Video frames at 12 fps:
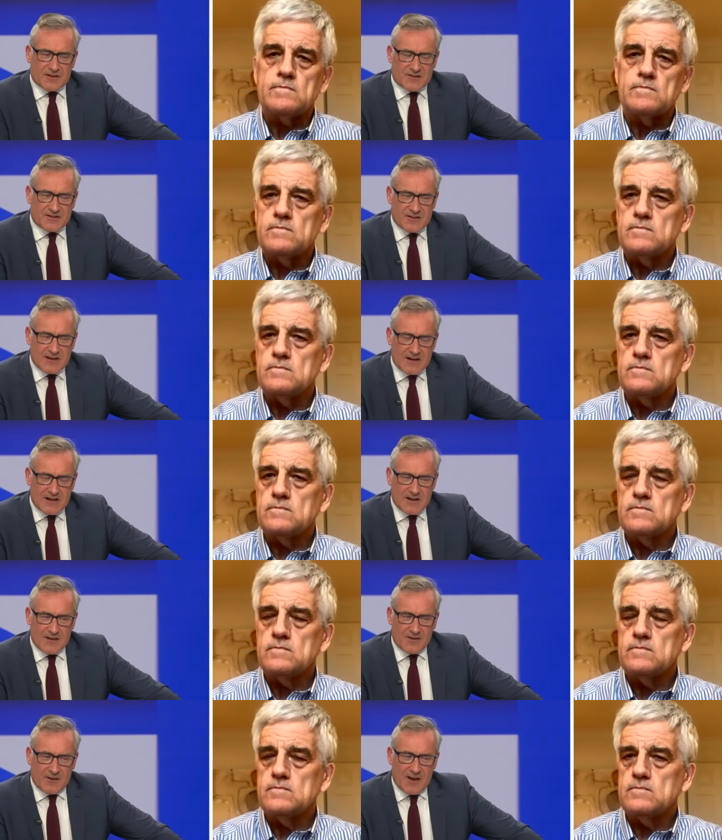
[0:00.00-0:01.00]
Speaker 1: this
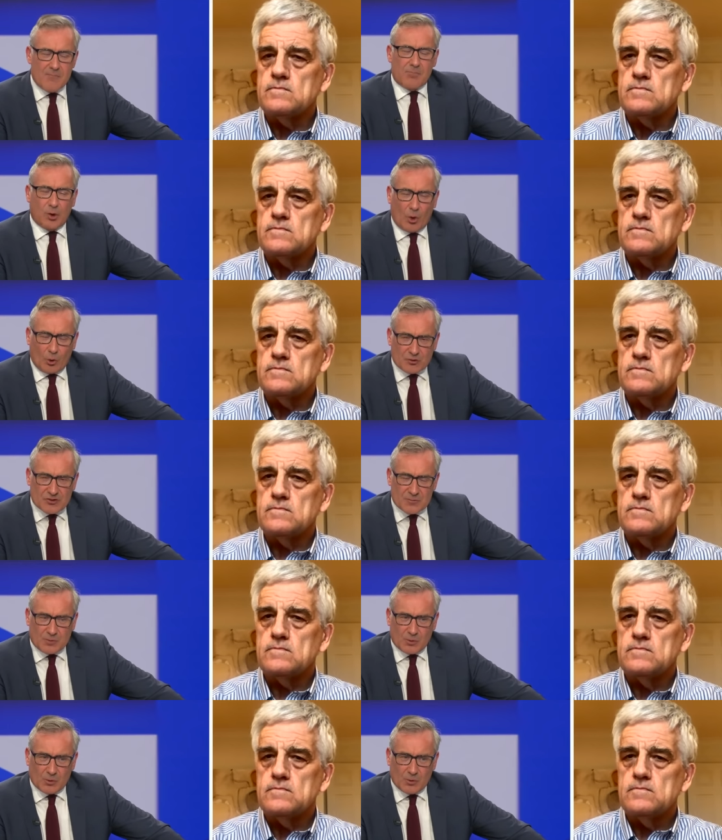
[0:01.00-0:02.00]

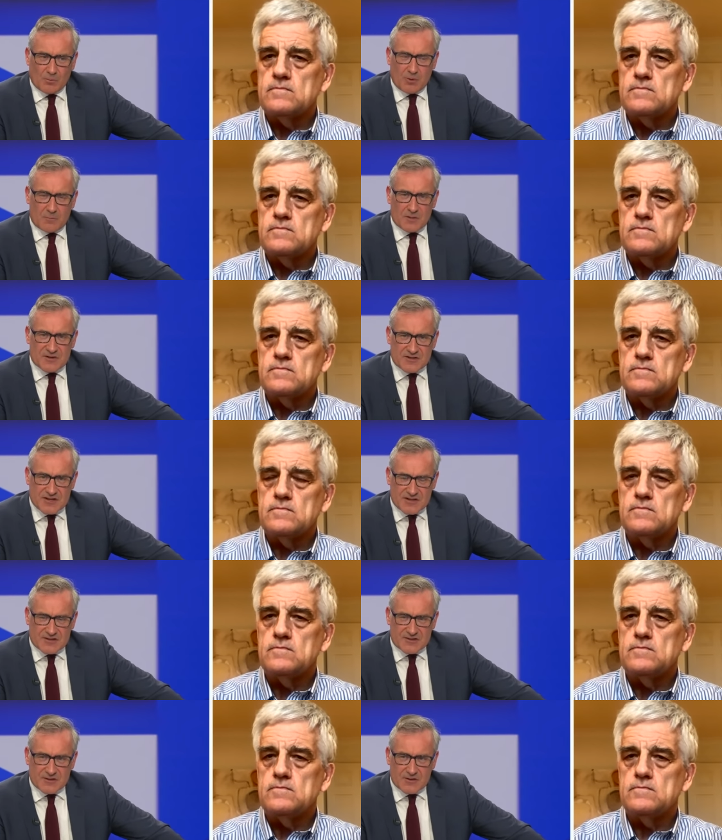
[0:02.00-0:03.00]
implausible but
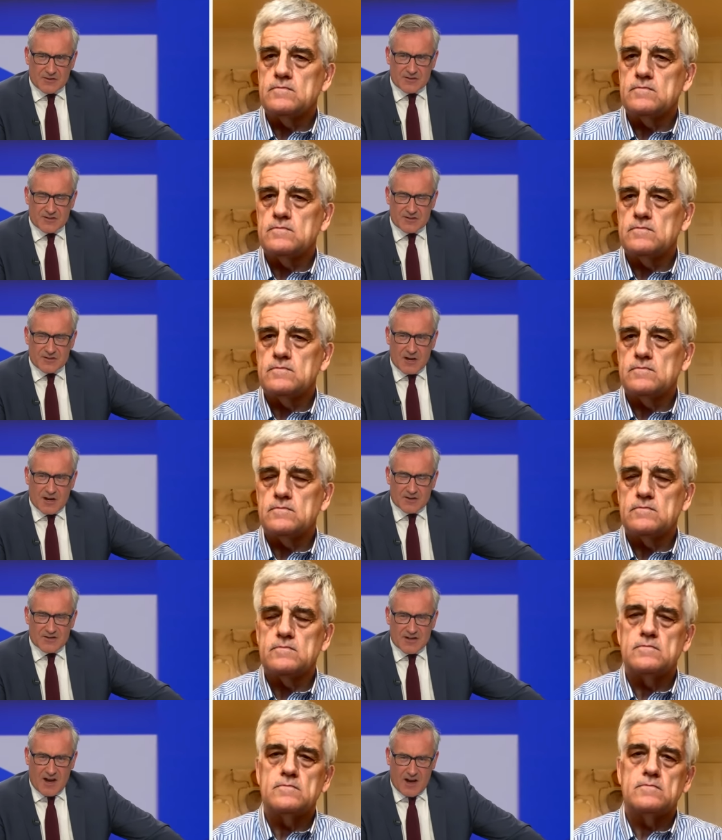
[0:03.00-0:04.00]
persistent uh,
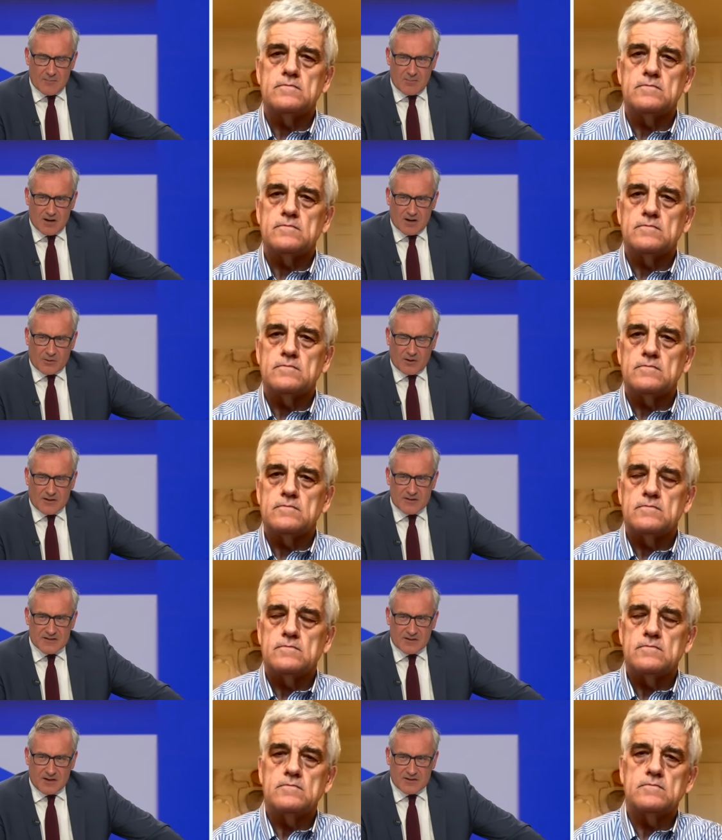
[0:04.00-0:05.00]
scaremongering
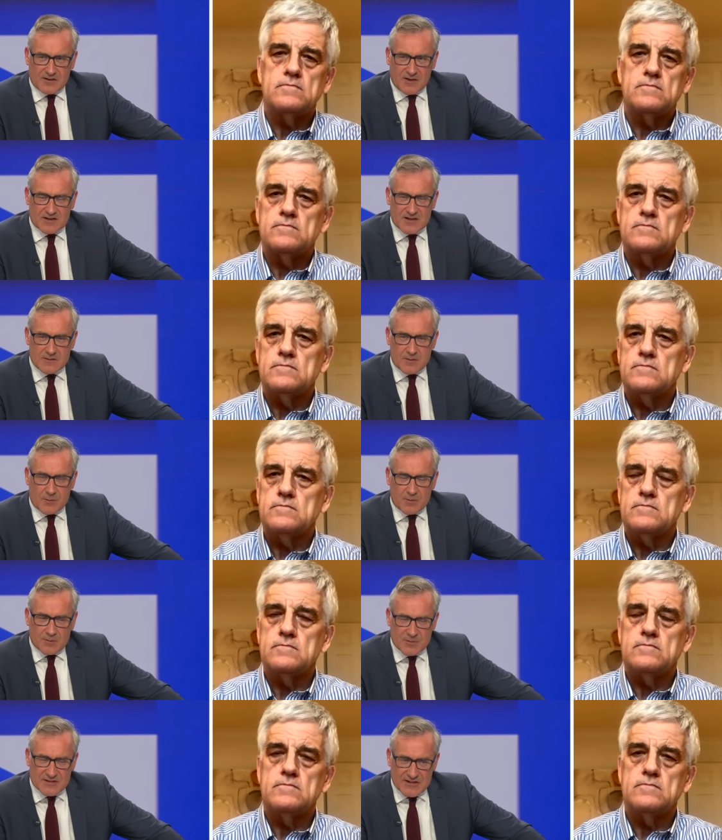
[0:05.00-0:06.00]
and this idea they seem to
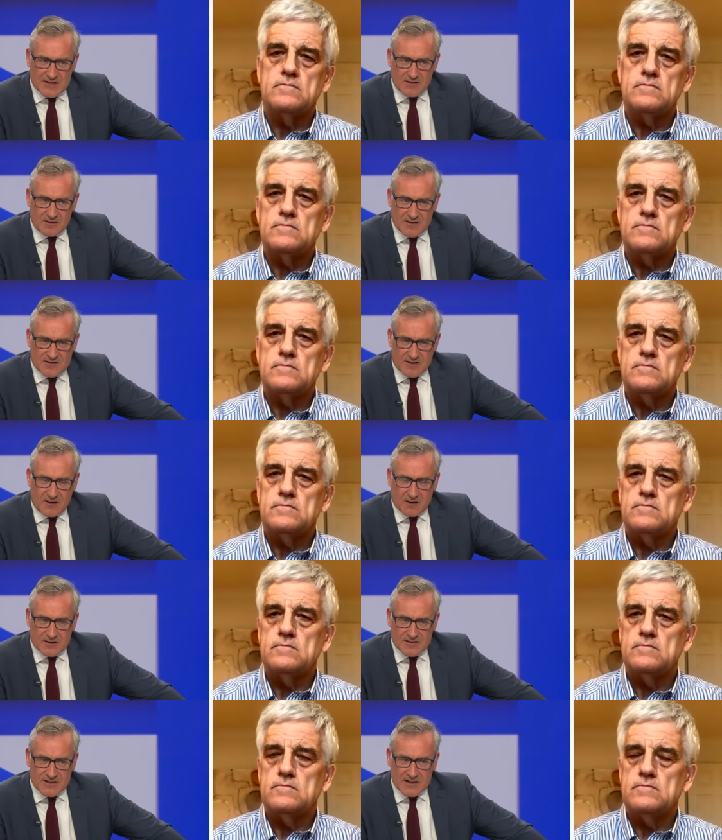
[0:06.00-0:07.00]
be particularly
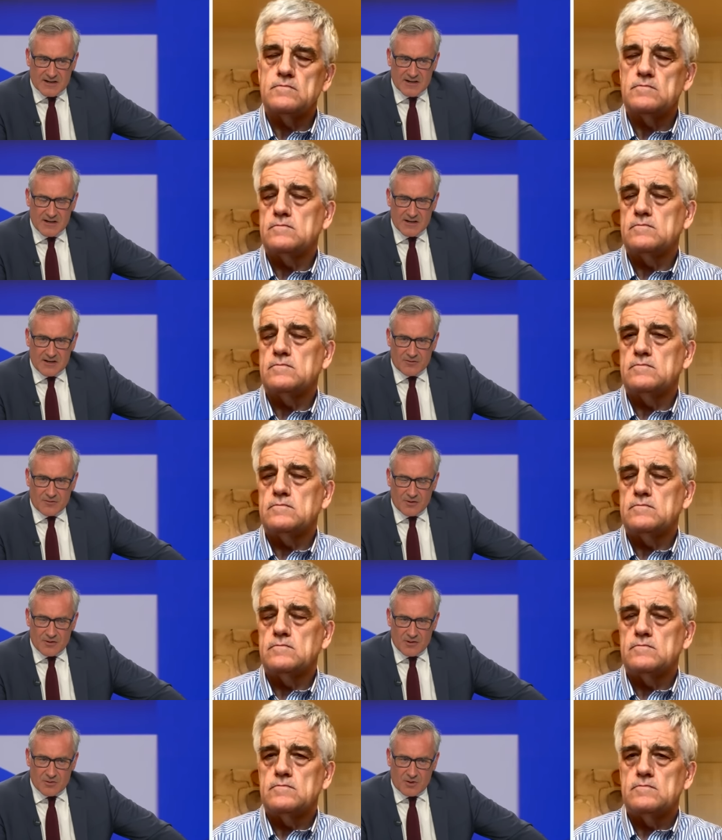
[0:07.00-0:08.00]
targeting
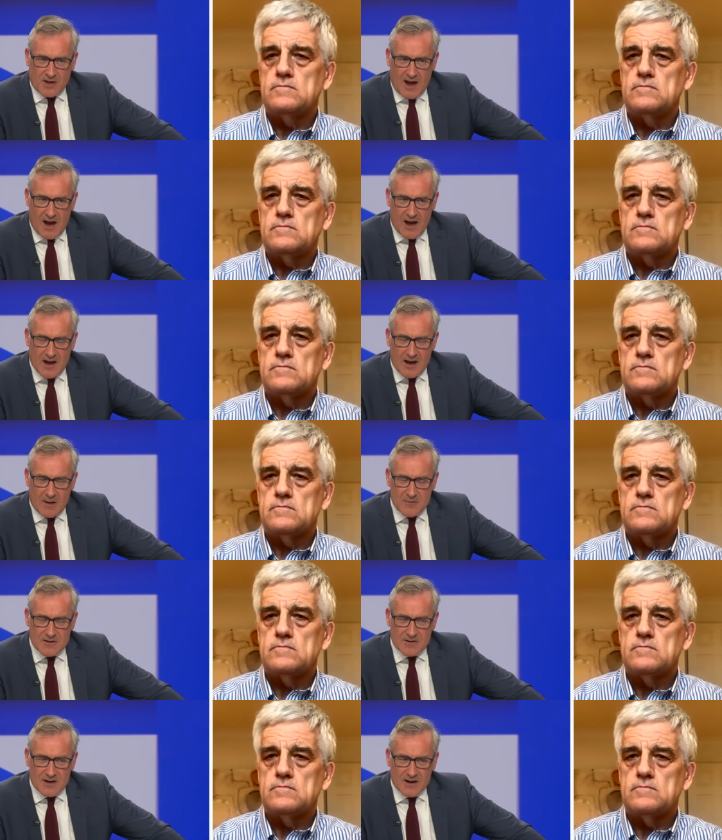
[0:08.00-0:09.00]
the UK. I
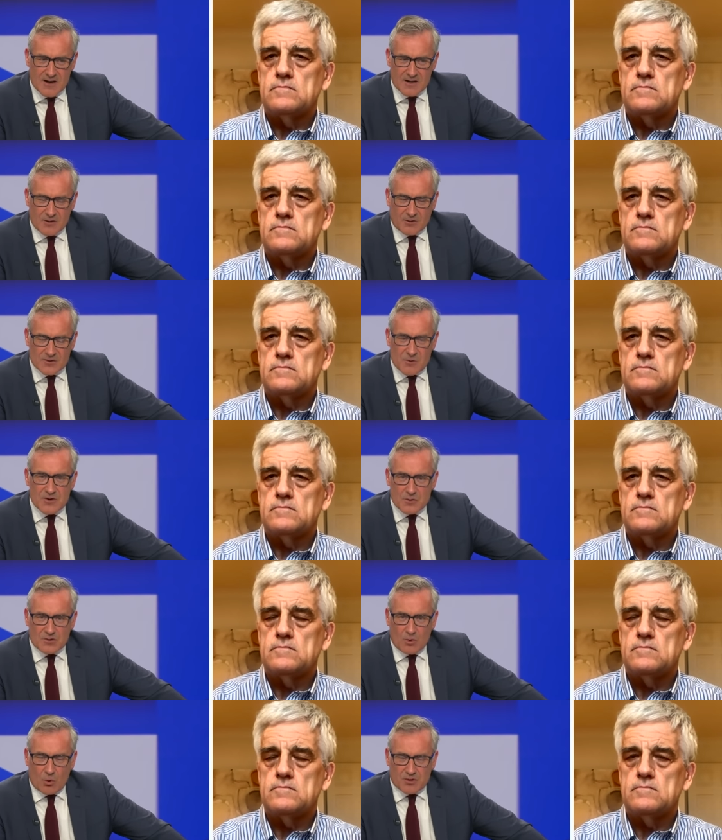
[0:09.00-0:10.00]
mean, you know, Chris, when
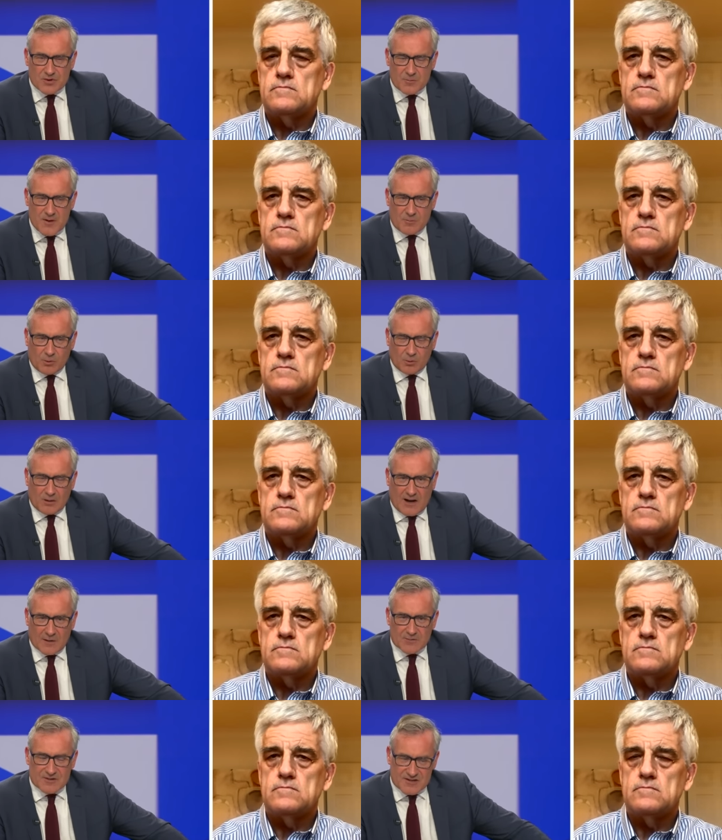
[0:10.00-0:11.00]
you talk to people
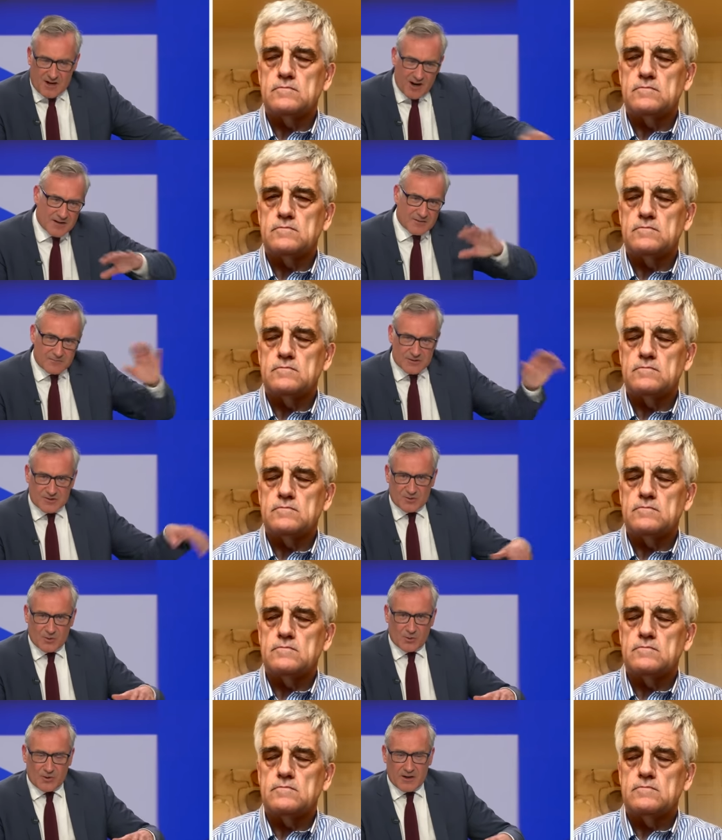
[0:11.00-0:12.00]
outside of the
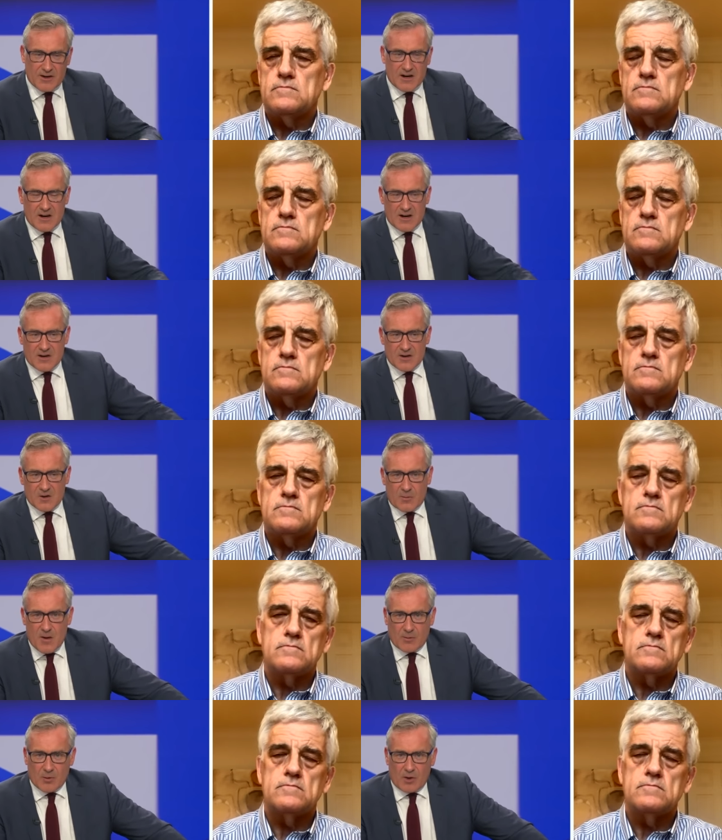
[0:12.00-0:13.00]
story, you
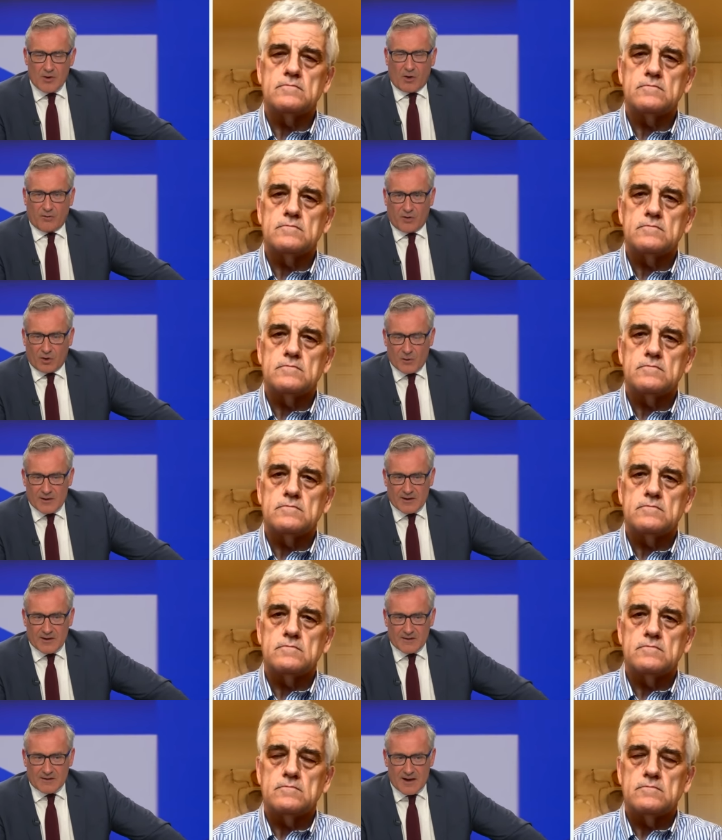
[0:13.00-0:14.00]
know, people who are not
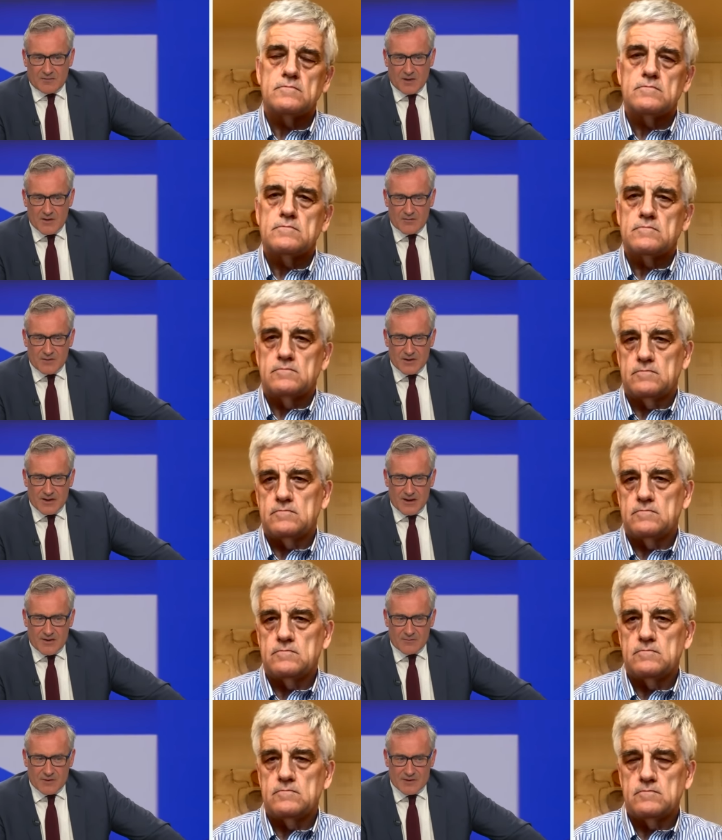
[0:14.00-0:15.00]
following it every
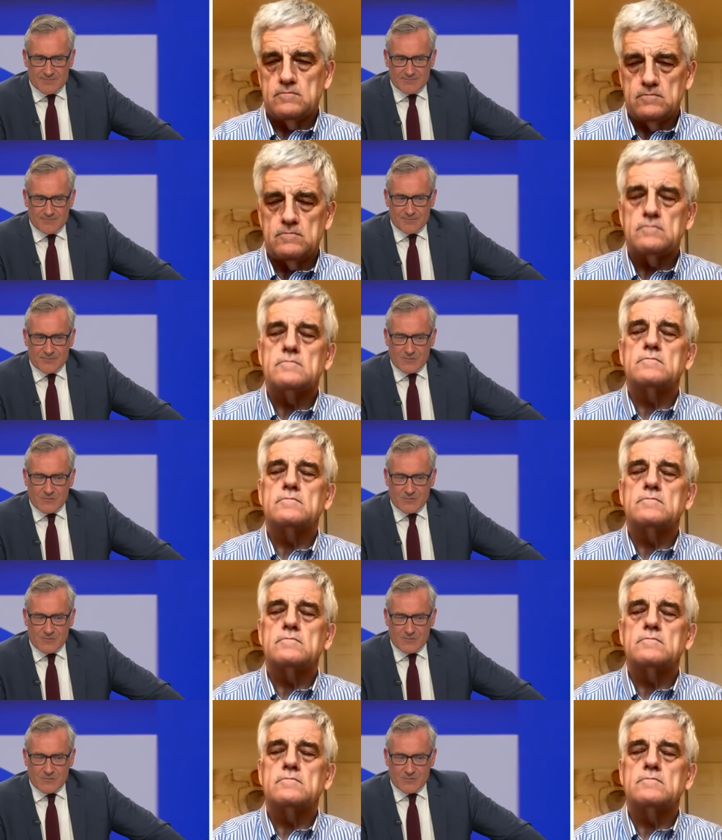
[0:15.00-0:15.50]
every, every